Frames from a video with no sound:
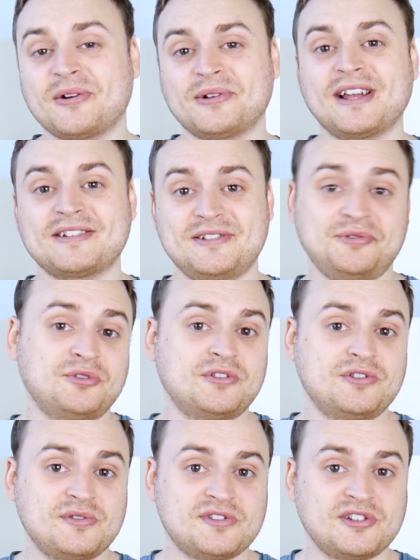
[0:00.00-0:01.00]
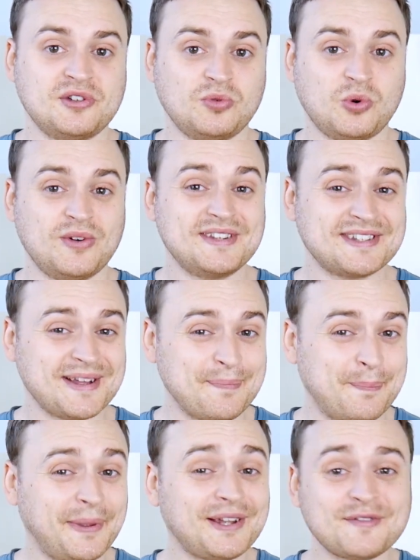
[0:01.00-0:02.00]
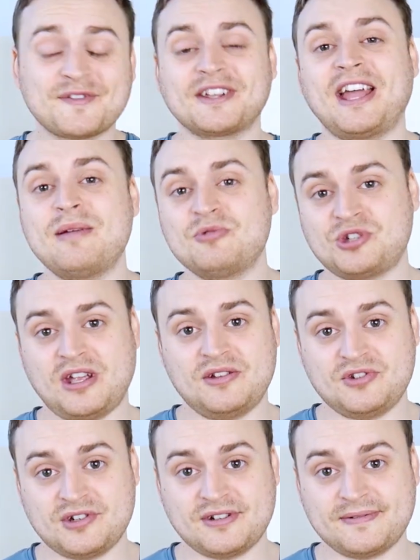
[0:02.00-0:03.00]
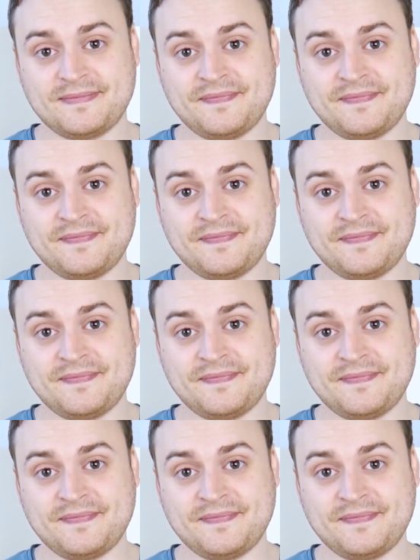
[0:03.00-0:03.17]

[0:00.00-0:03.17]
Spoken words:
I would like to introduce to you all is a bit of a game changer.